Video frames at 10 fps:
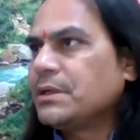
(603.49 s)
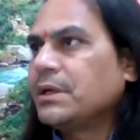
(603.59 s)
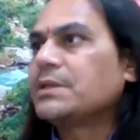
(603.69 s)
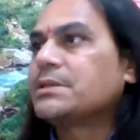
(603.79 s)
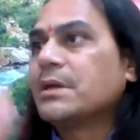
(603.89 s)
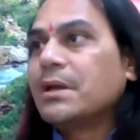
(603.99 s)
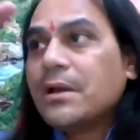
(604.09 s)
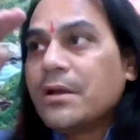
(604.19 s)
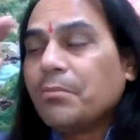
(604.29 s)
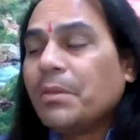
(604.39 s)
It's against
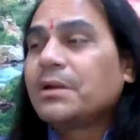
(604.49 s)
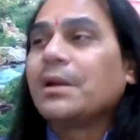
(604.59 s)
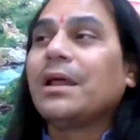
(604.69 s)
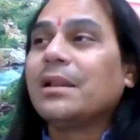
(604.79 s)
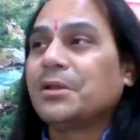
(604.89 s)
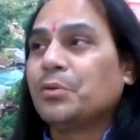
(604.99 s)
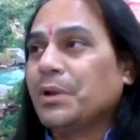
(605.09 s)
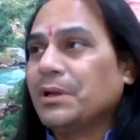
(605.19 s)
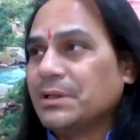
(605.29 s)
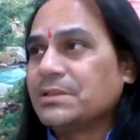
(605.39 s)
mental health and
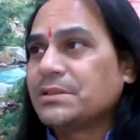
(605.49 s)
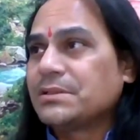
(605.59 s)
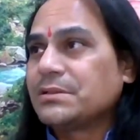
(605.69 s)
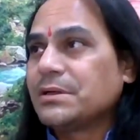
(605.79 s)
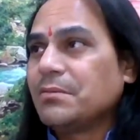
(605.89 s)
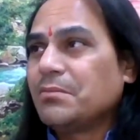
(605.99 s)
wellness.